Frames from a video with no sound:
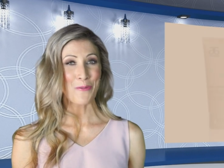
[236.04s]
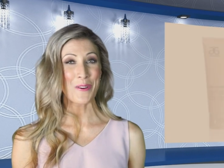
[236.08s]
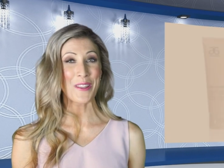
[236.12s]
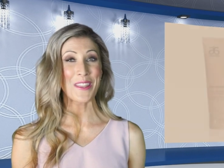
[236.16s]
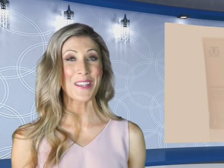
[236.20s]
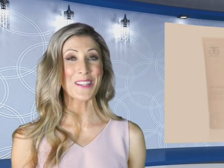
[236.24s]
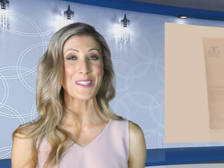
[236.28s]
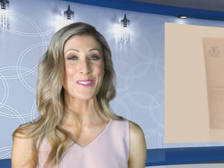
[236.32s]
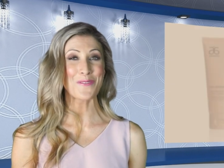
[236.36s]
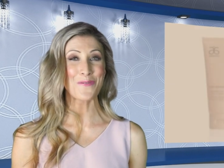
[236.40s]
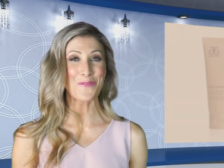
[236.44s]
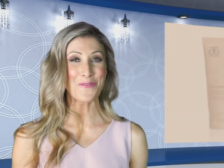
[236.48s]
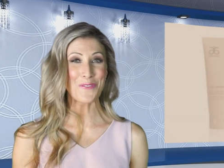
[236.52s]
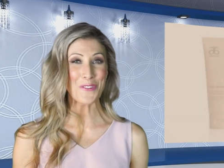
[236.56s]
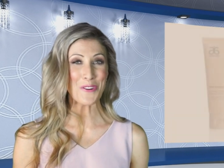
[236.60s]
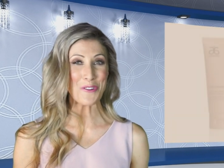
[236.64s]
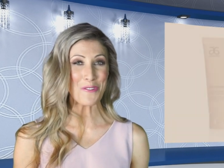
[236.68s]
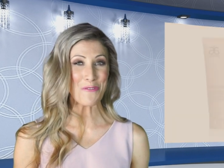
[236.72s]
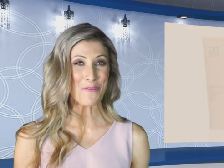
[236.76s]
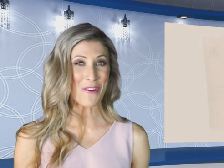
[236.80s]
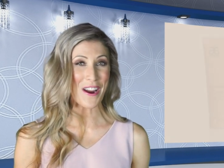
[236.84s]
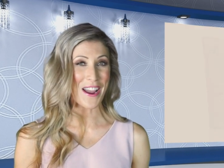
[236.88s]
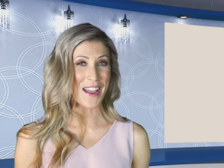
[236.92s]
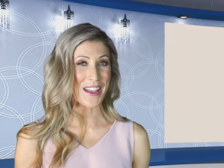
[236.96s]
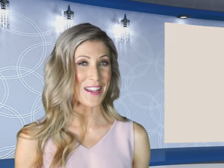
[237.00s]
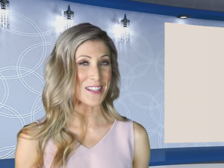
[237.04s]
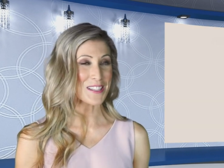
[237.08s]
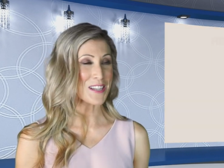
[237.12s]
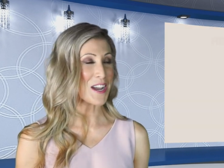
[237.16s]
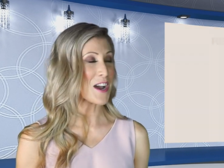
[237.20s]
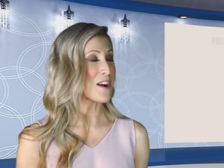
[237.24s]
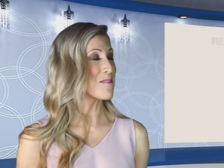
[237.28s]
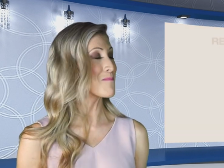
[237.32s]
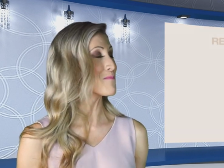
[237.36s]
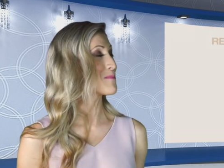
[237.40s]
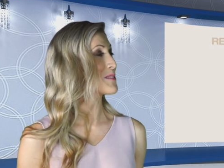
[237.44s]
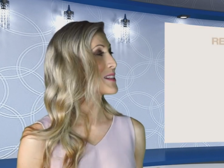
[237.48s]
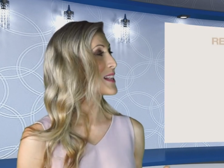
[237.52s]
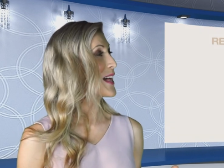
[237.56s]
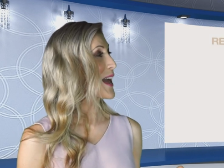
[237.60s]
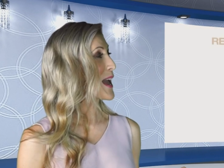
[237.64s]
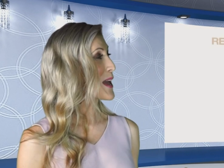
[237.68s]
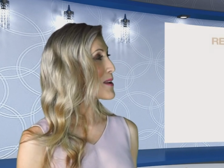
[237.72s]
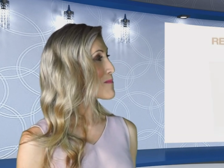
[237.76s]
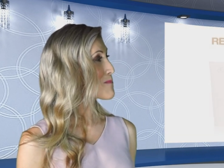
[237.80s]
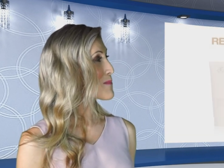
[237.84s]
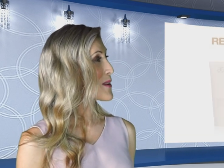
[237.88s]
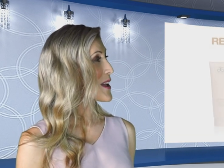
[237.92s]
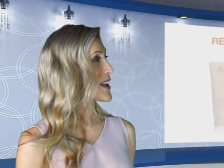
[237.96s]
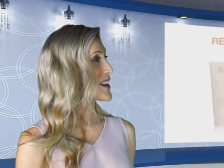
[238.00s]
with its full range of
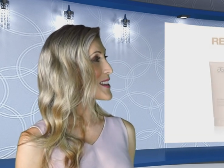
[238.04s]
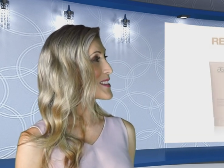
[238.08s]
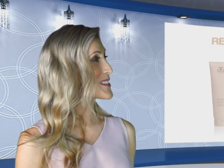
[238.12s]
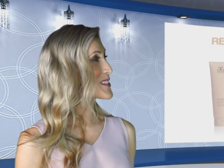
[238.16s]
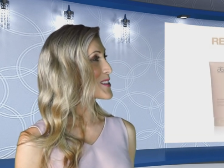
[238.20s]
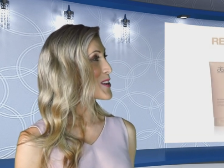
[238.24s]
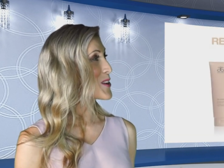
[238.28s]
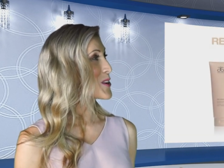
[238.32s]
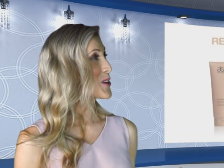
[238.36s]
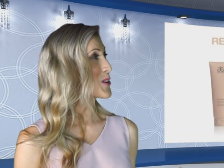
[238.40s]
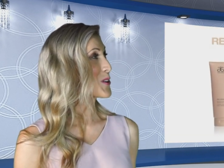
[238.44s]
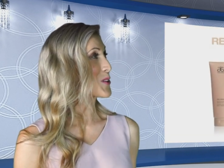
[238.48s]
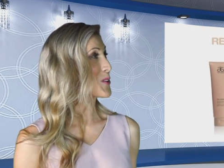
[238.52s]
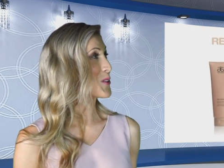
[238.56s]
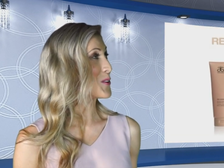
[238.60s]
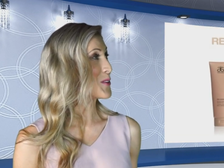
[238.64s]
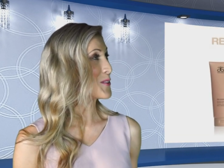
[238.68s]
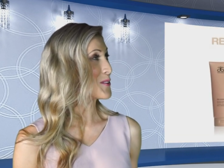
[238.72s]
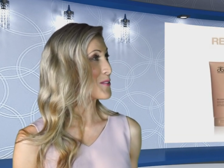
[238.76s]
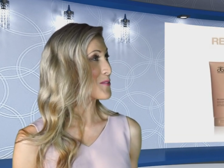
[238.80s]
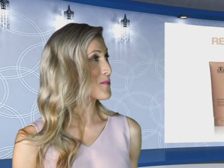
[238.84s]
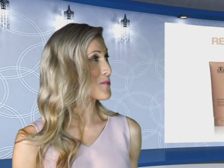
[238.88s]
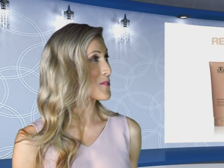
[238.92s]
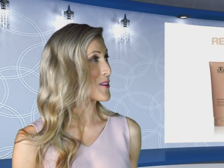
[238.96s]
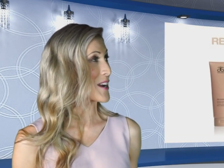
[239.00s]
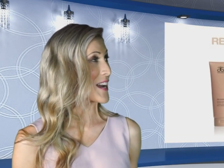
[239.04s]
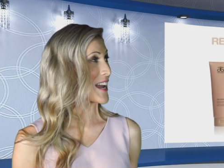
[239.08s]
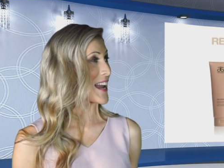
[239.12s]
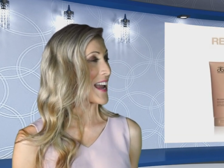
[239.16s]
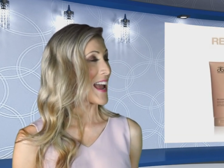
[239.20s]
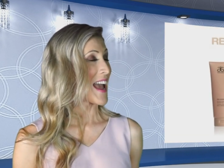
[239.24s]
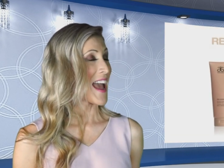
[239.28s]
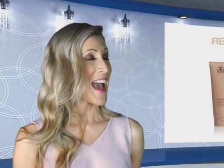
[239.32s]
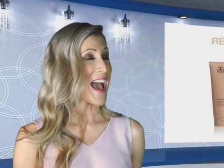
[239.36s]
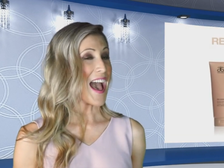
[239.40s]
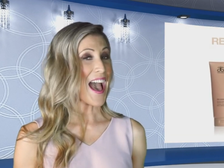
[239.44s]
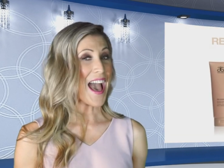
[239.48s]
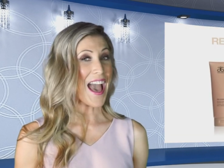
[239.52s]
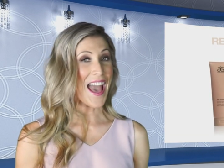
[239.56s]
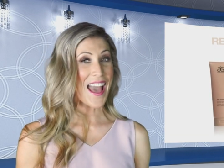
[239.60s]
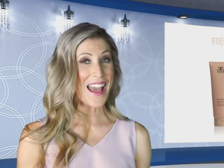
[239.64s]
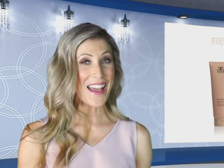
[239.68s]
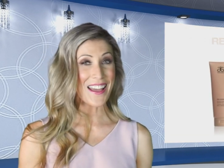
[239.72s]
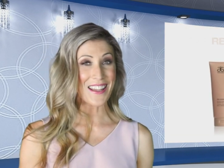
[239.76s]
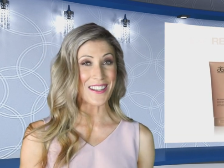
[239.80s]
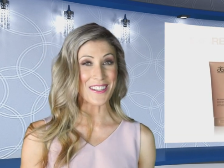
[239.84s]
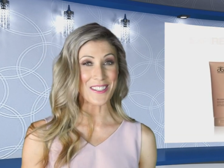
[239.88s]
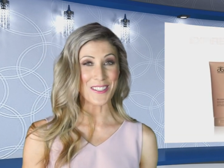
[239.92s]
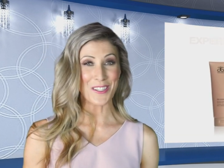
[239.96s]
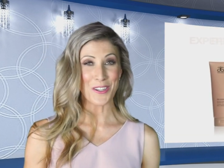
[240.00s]
plant-based, gluten-free
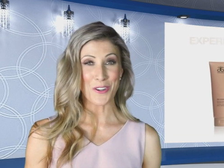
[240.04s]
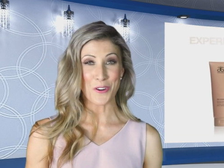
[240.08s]
and